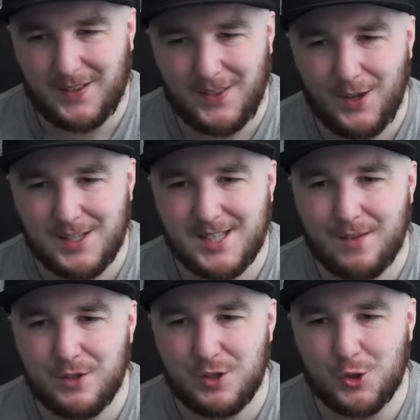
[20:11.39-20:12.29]

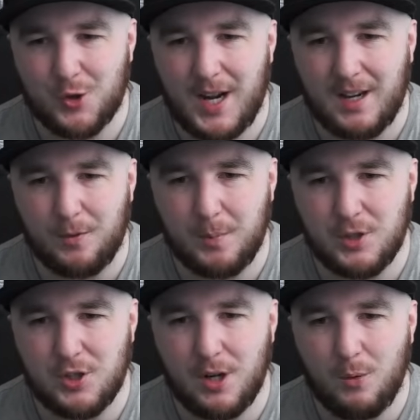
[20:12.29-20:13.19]
37 strength, but
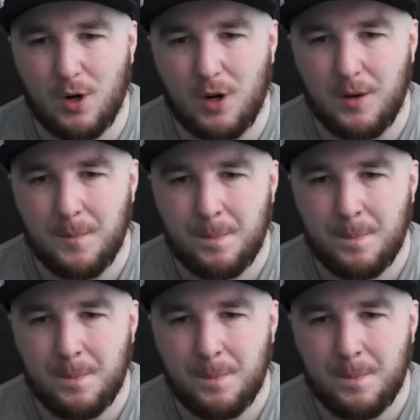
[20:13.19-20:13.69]
do you know what?